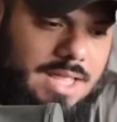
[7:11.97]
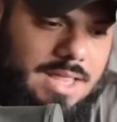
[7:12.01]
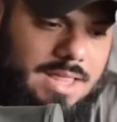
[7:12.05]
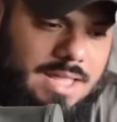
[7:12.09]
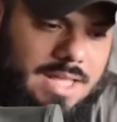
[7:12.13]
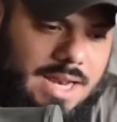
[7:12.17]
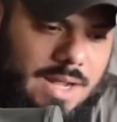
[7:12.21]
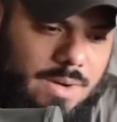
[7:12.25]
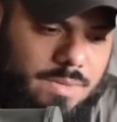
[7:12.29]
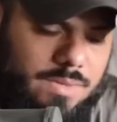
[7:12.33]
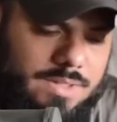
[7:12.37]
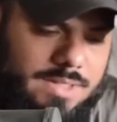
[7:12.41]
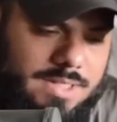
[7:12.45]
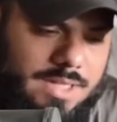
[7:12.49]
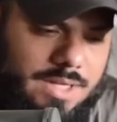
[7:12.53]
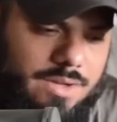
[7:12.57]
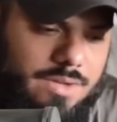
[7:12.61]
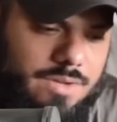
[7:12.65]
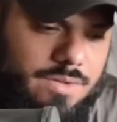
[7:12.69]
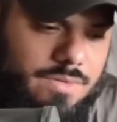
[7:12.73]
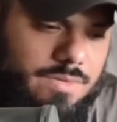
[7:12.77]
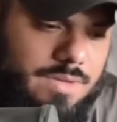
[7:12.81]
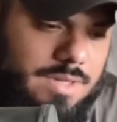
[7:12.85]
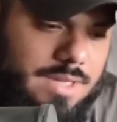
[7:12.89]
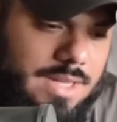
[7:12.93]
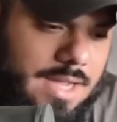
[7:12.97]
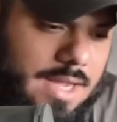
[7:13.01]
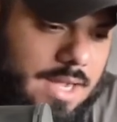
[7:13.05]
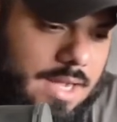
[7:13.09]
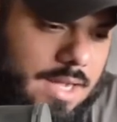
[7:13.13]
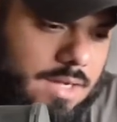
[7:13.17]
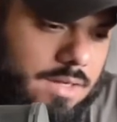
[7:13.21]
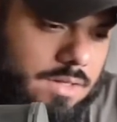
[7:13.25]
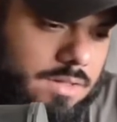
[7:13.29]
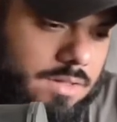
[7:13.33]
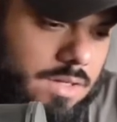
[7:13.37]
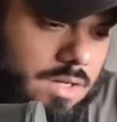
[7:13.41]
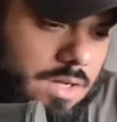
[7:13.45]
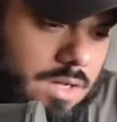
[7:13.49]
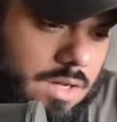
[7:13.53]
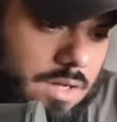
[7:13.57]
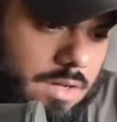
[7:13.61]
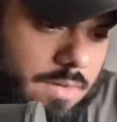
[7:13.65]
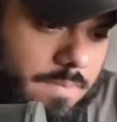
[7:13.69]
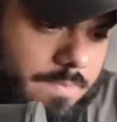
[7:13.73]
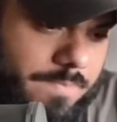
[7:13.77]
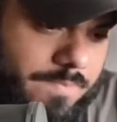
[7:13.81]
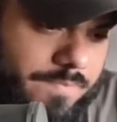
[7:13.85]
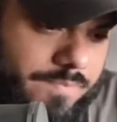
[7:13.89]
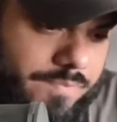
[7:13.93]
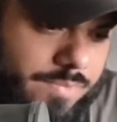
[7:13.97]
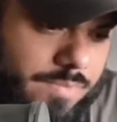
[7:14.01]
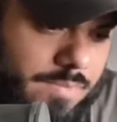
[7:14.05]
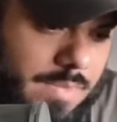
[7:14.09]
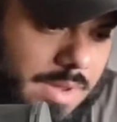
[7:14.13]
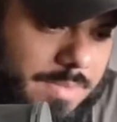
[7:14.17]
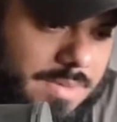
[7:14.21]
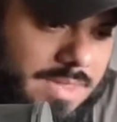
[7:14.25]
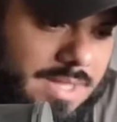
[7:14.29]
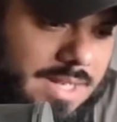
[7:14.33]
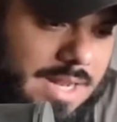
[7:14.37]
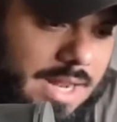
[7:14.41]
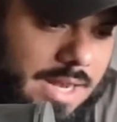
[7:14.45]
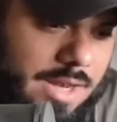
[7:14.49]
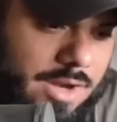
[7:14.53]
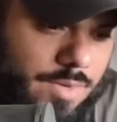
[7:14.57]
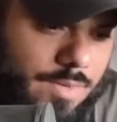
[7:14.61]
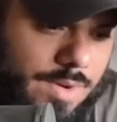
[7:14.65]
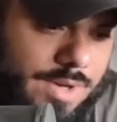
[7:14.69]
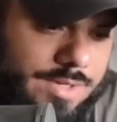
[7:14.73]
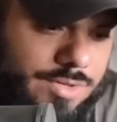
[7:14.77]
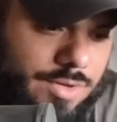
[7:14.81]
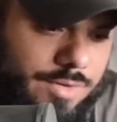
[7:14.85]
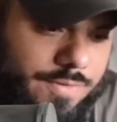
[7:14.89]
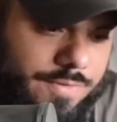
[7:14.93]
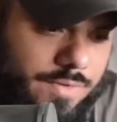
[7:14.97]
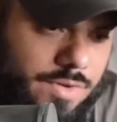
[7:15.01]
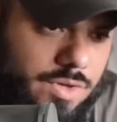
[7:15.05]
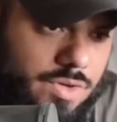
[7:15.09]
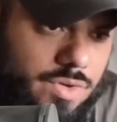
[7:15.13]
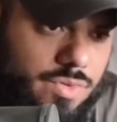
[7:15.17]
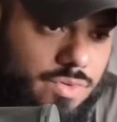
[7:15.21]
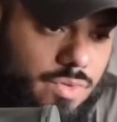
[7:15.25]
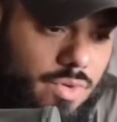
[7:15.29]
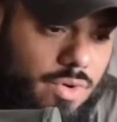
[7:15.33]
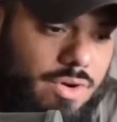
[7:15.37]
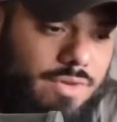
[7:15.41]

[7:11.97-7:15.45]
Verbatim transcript: then I would tell you, yeah, um, maybe the ninety grains are for you.